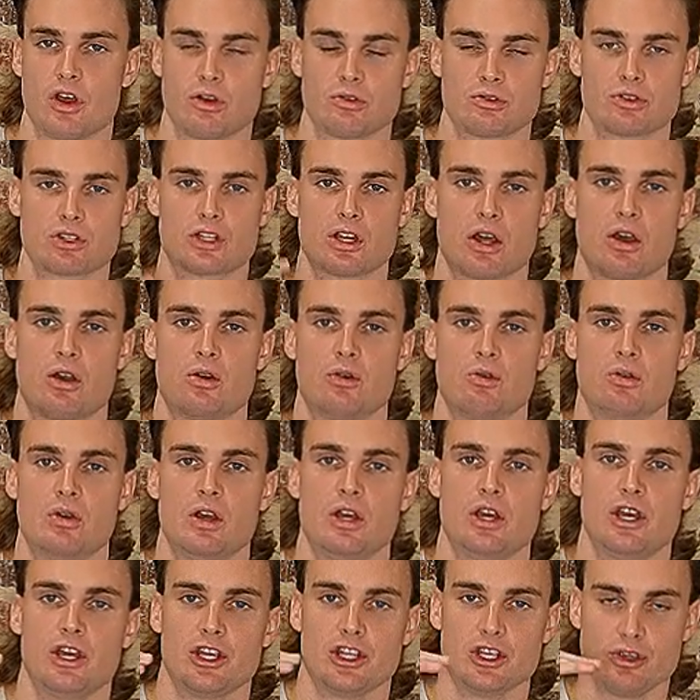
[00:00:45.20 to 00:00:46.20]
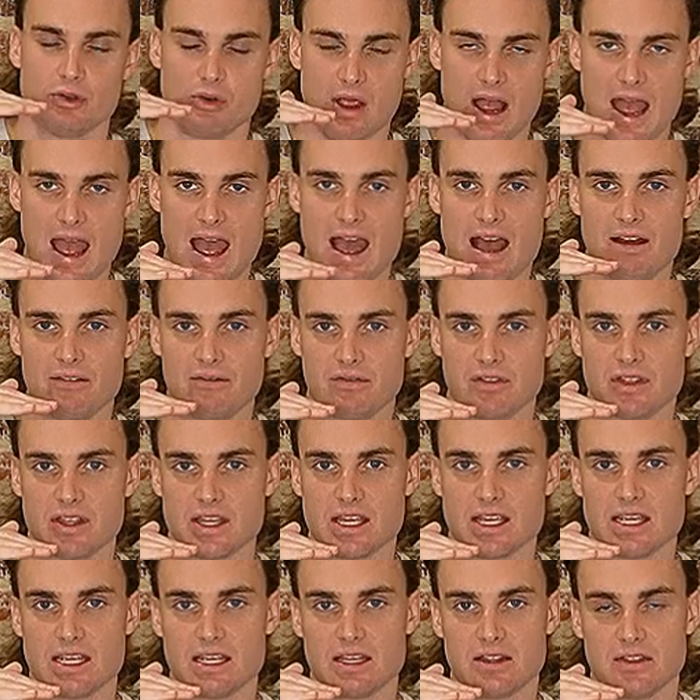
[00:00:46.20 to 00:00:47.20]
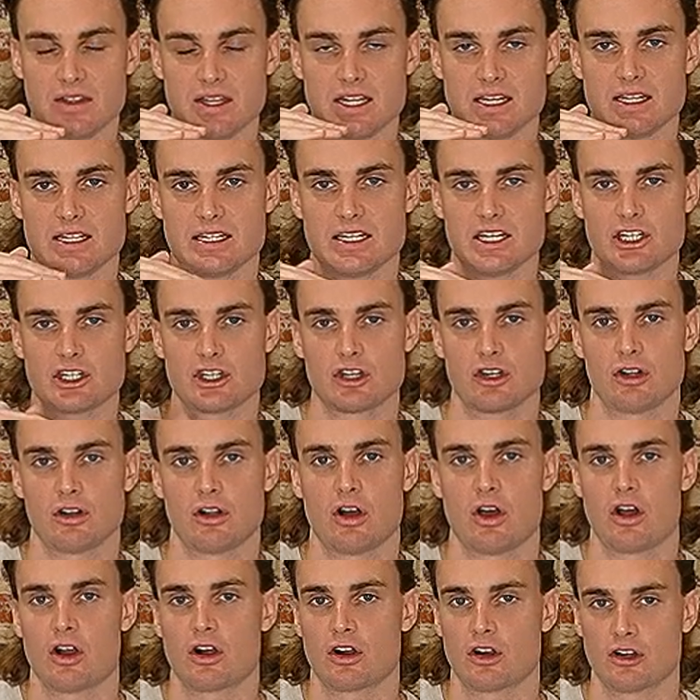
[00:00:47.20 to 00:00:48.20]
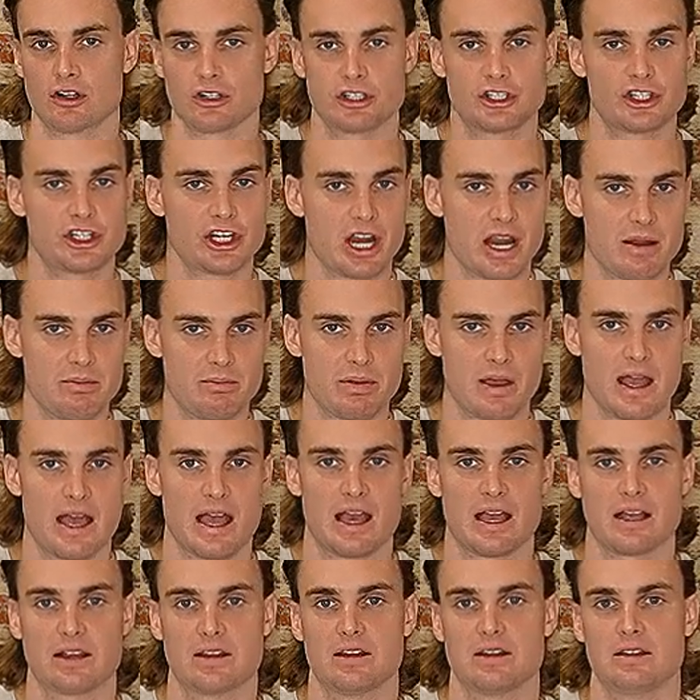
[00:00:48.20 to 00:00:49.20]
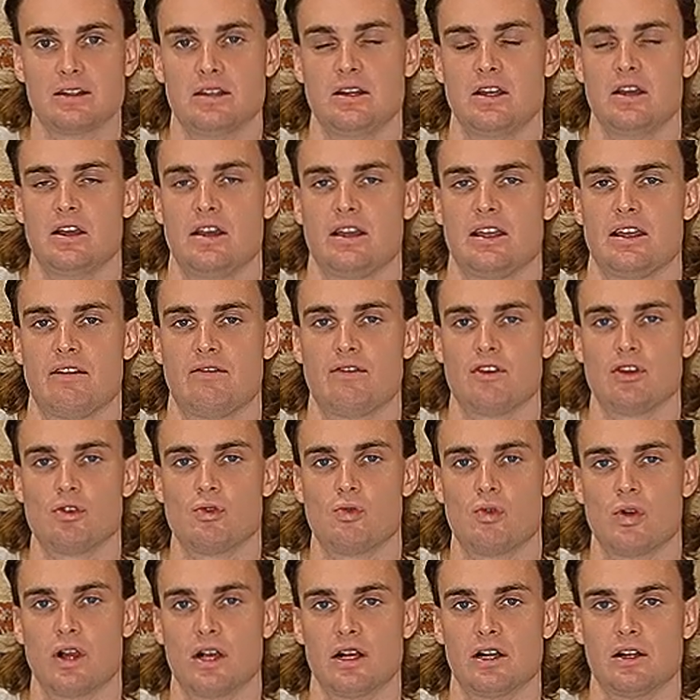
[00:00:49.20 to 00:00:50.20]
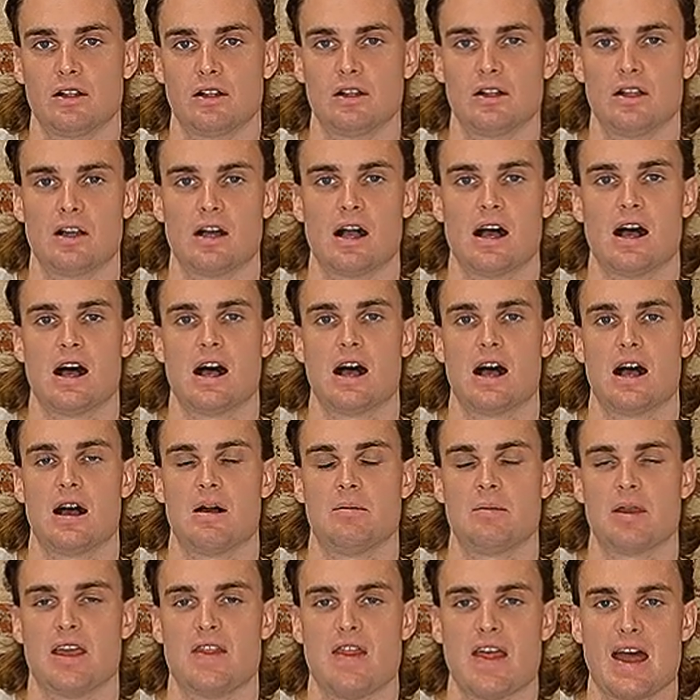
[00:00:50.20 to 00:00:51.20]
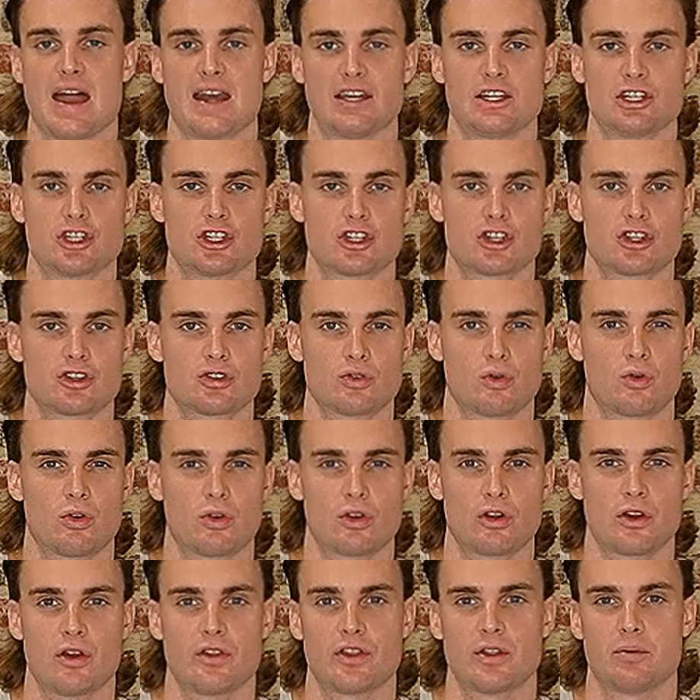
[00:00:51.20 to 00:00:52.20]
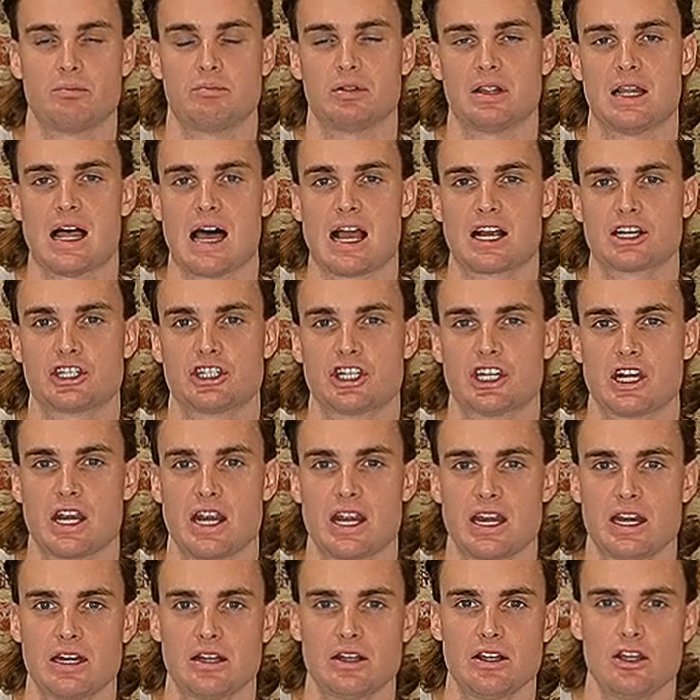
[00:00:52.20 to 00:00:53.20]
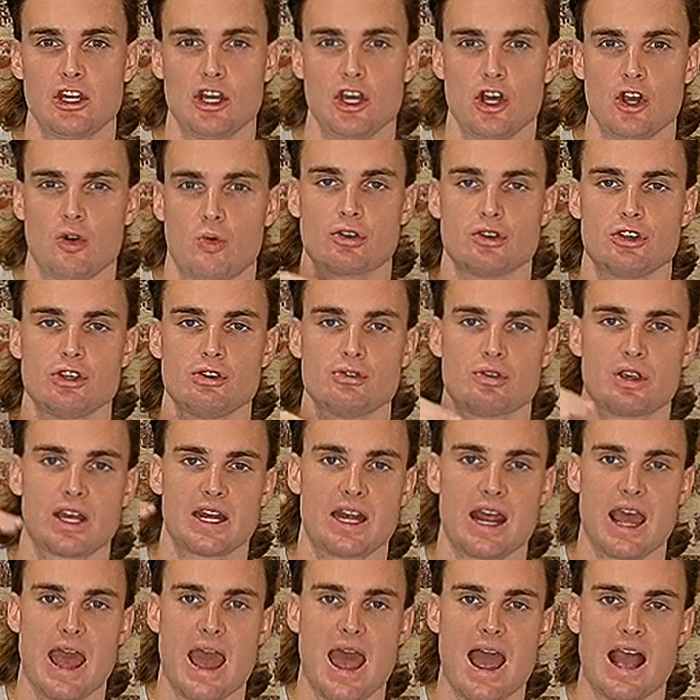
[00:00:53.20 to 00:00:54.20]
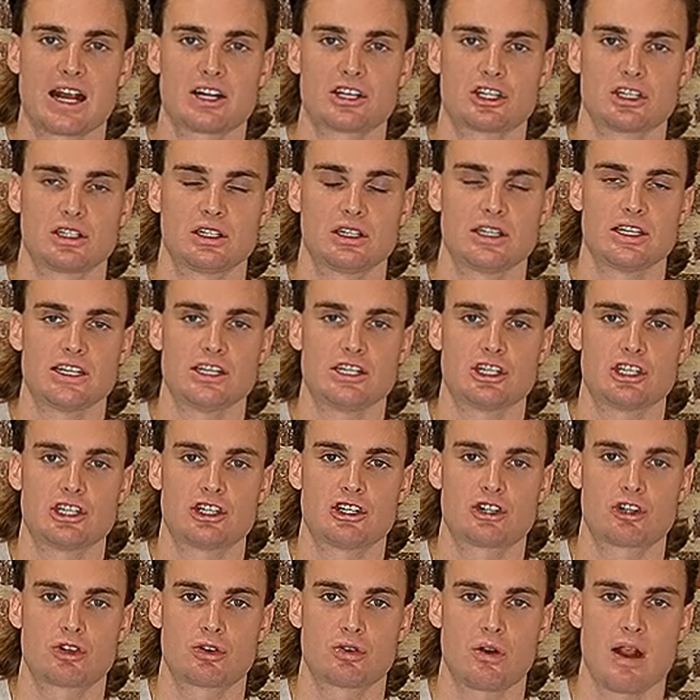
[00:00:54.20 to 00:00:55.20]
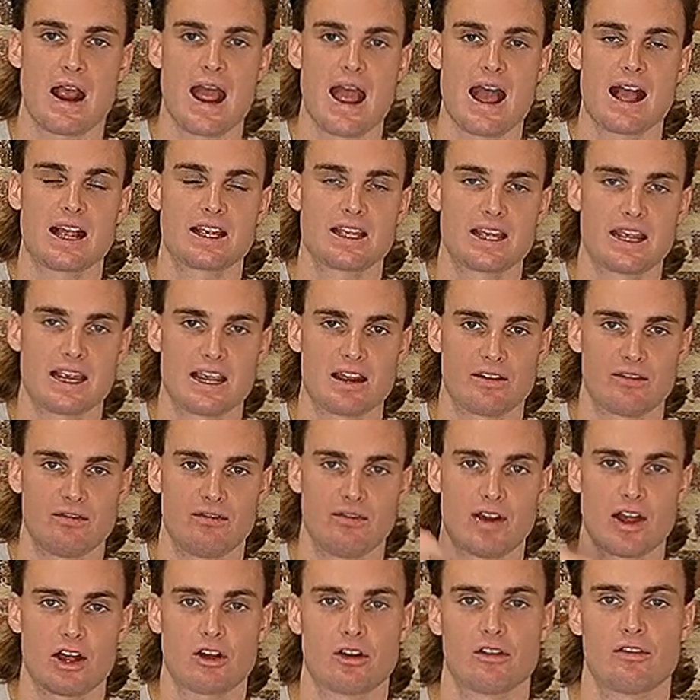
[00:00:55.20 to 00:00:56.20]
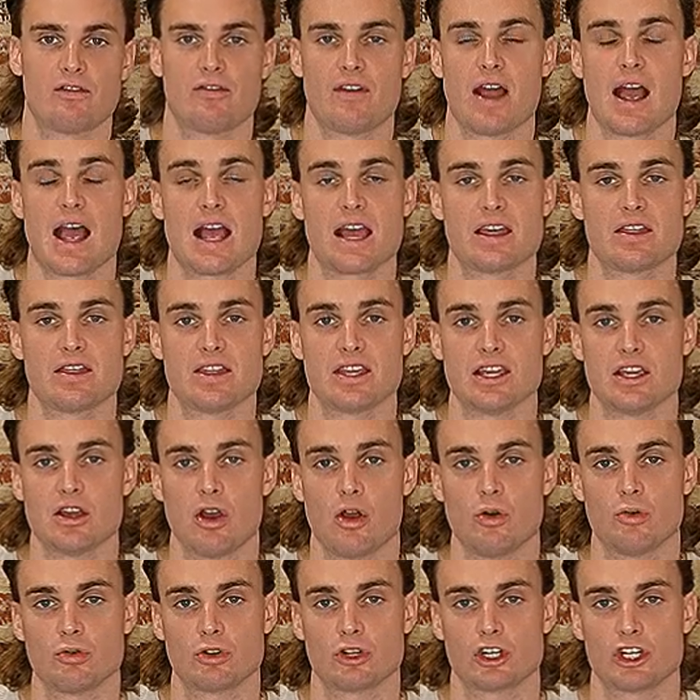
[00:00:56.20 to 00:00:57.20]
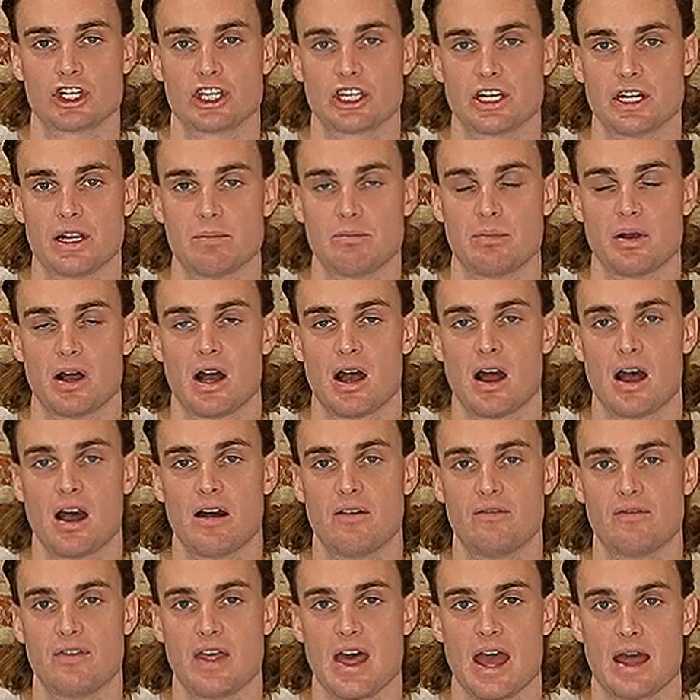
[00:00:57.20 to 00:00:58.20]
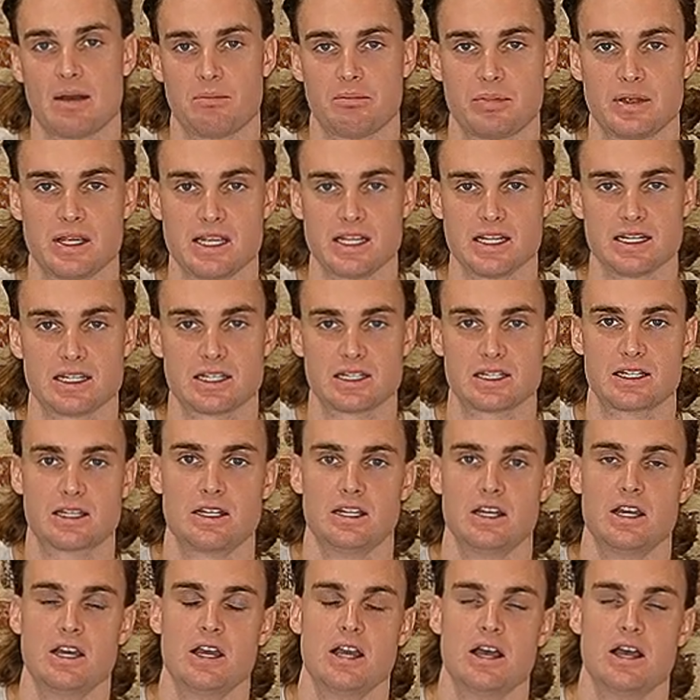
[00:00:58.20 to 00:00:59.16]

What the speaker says: So you have the digital art JPEG, if you will, and that is stored on the blockchain. So you can actually track and verify the ownership of that piece.